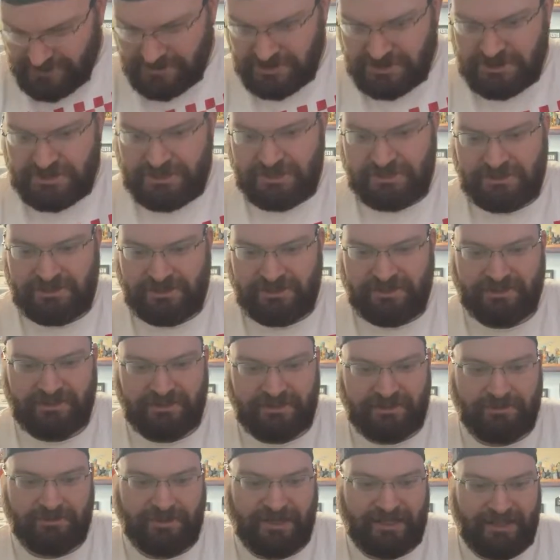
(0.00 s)
You're gonna sit
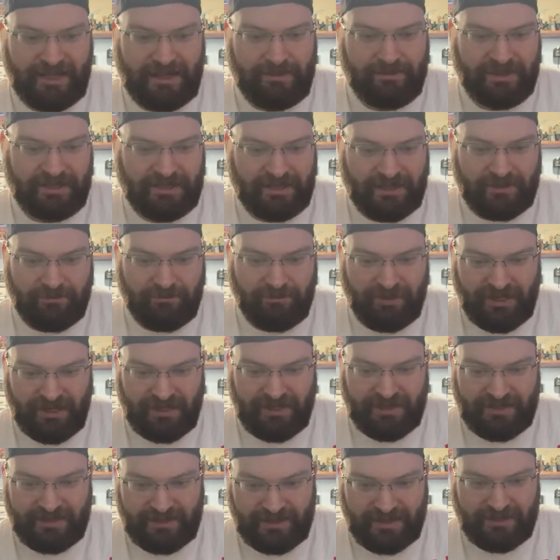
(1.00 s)
there on my lap and
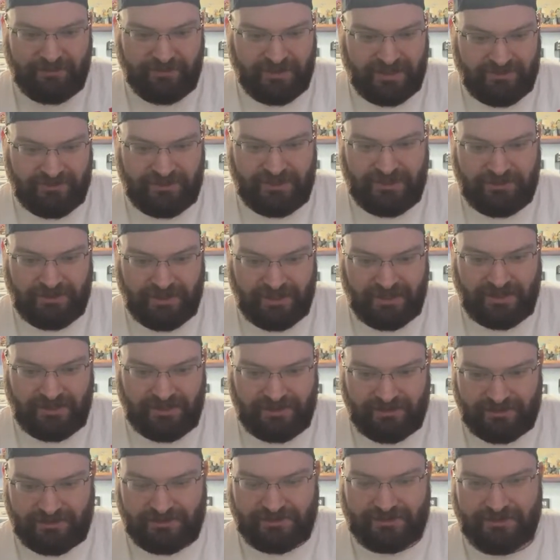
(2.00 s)
complain? I'm giving you
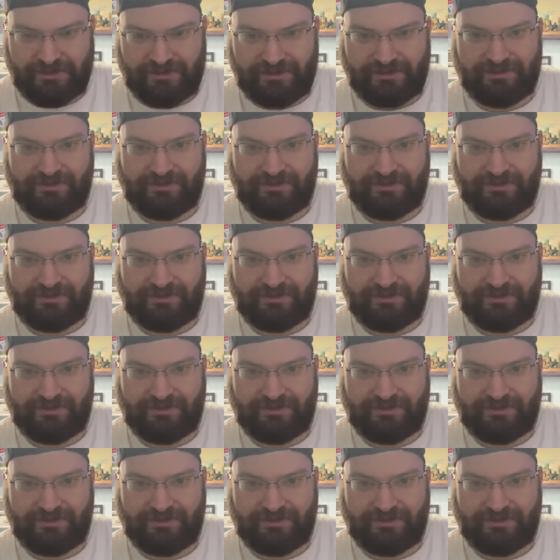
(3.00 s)
cuddles.